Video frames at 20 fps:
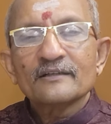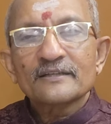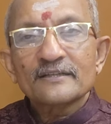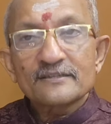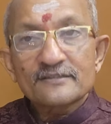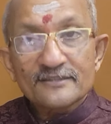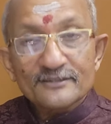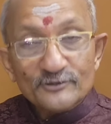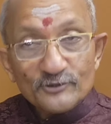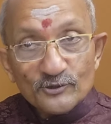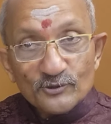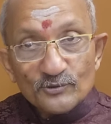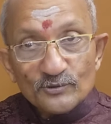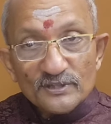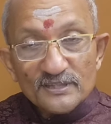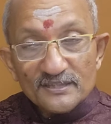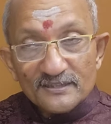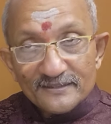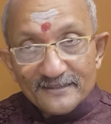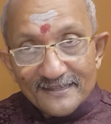Is it true?
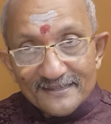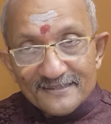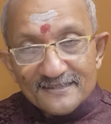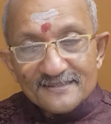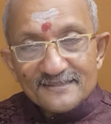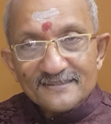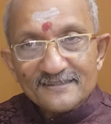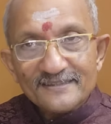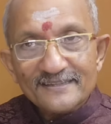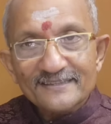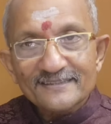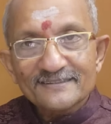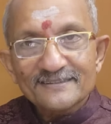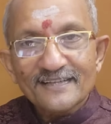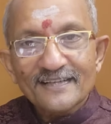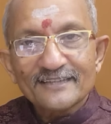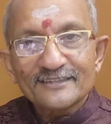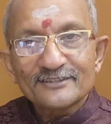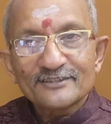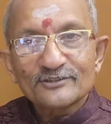Is it necessary
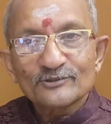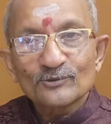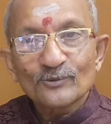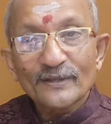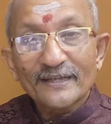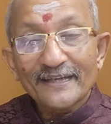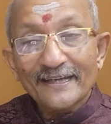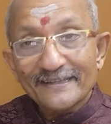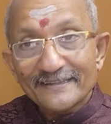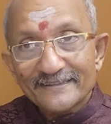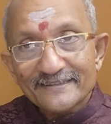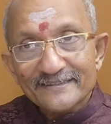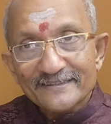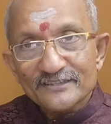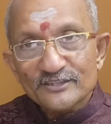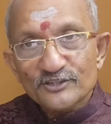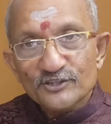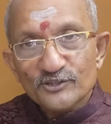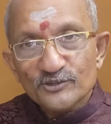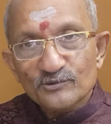that to get
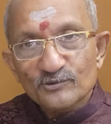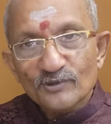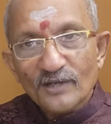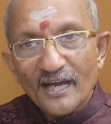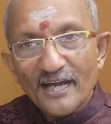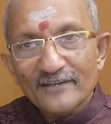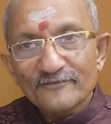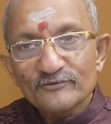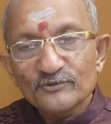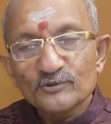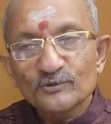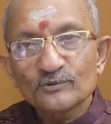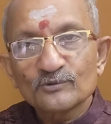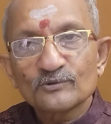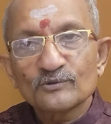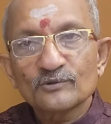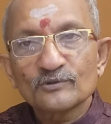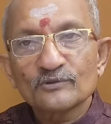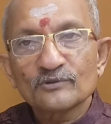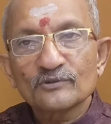rich you have
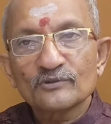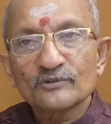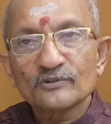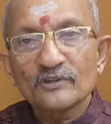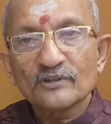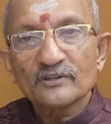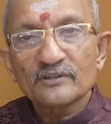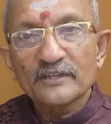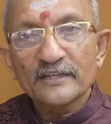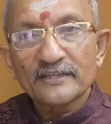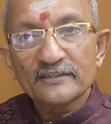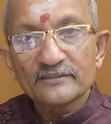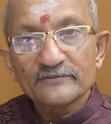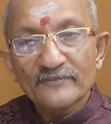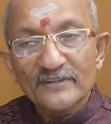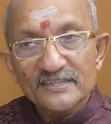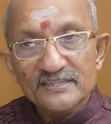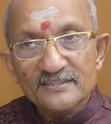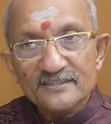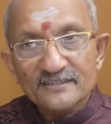to
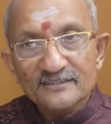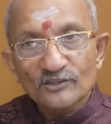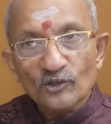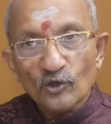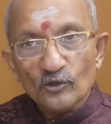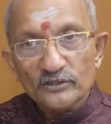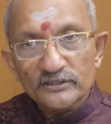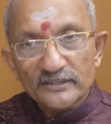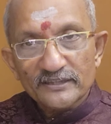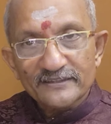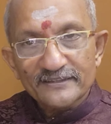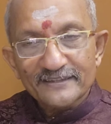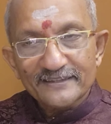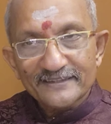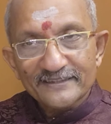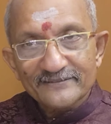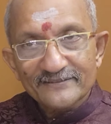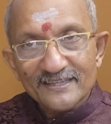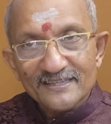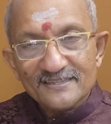invest in
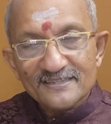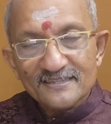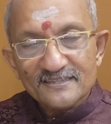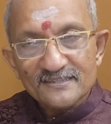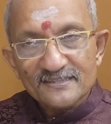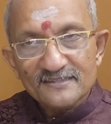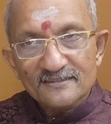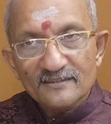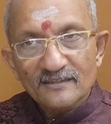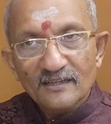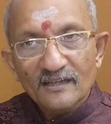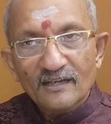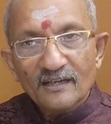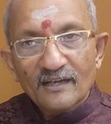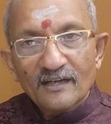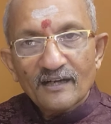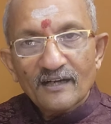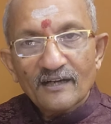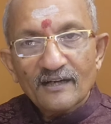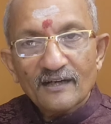alternative assets?
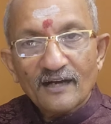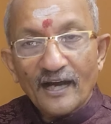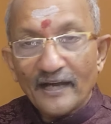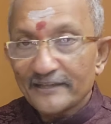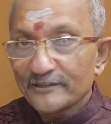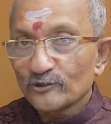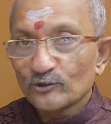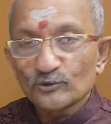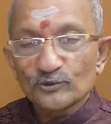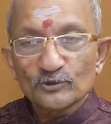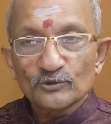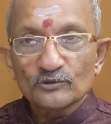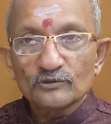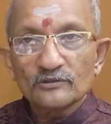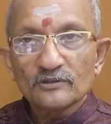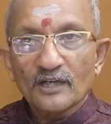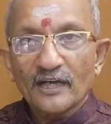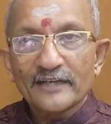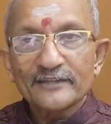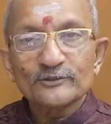I don't
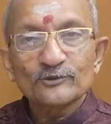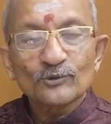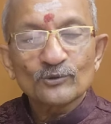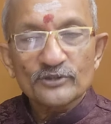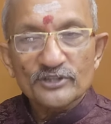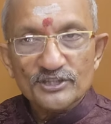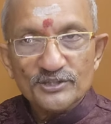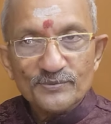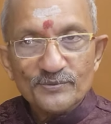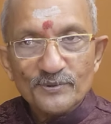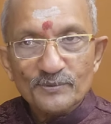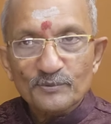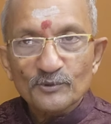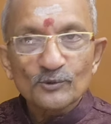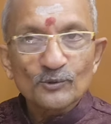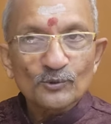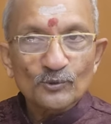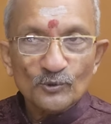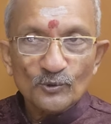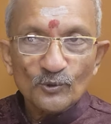know. I know rich
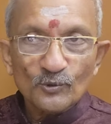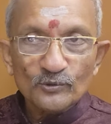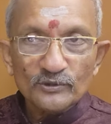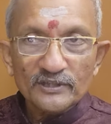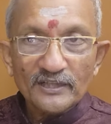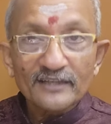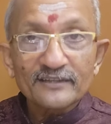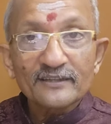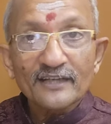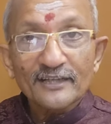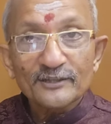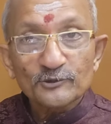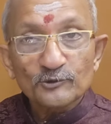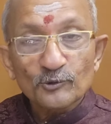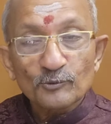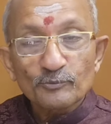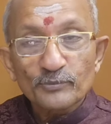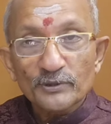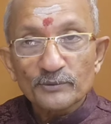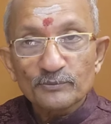people who don't, and I
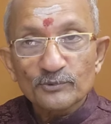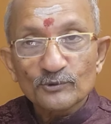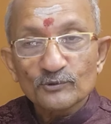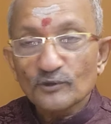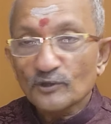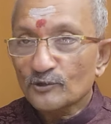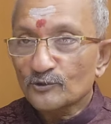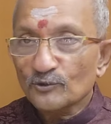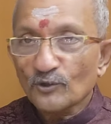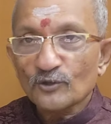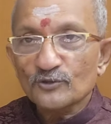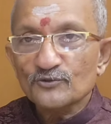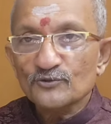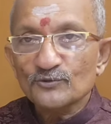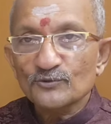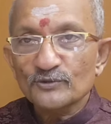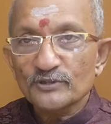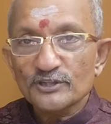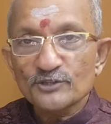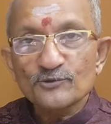know people who are not
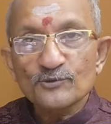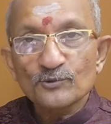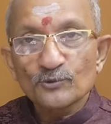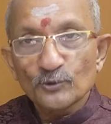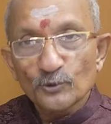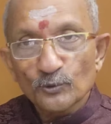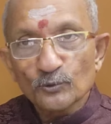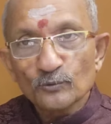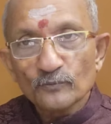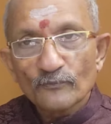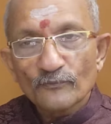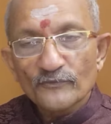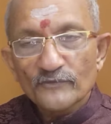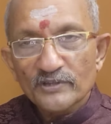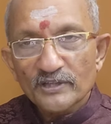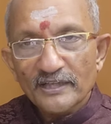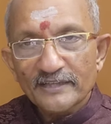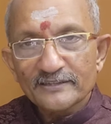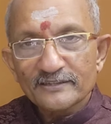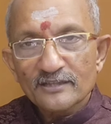so rich who do,
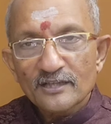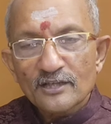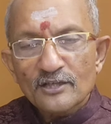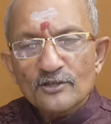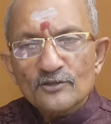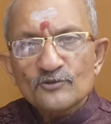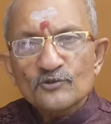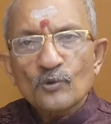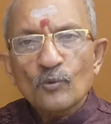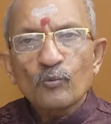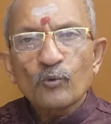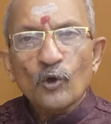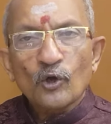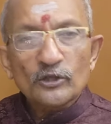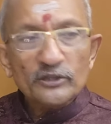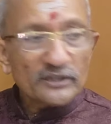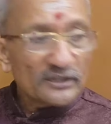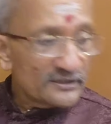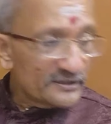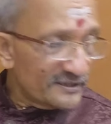right? So
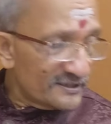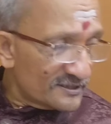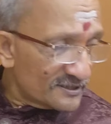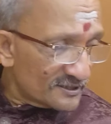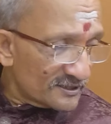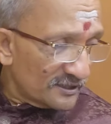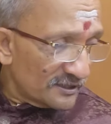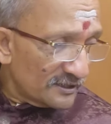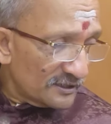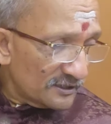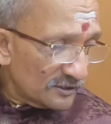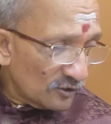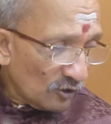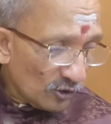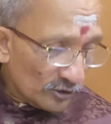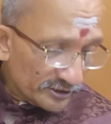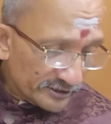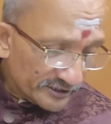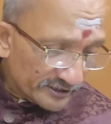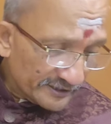what are these
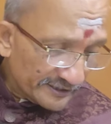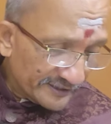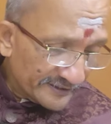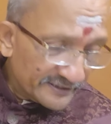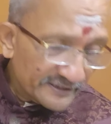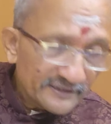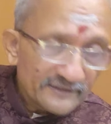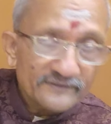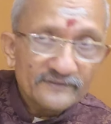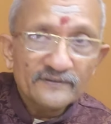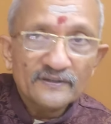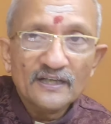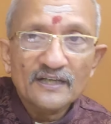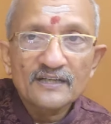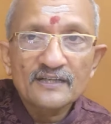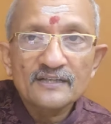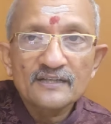alternative